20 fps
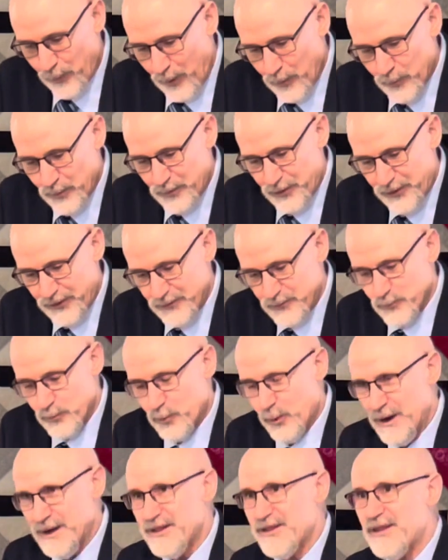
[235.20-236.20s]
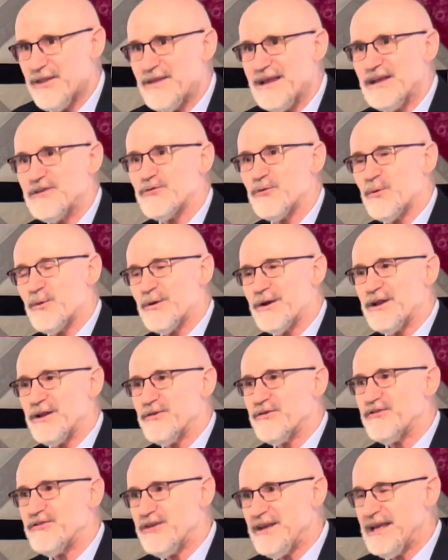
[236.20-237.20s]
one of the things that we're going
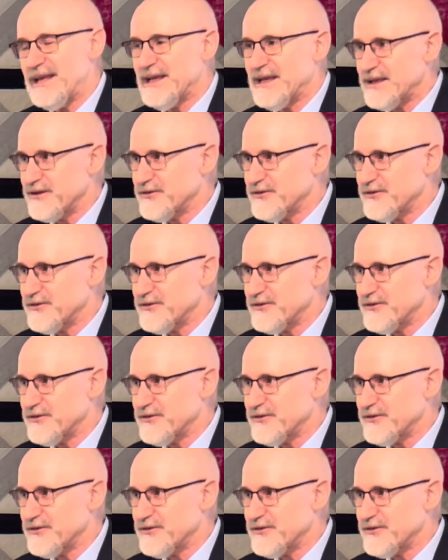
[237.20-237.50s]
to see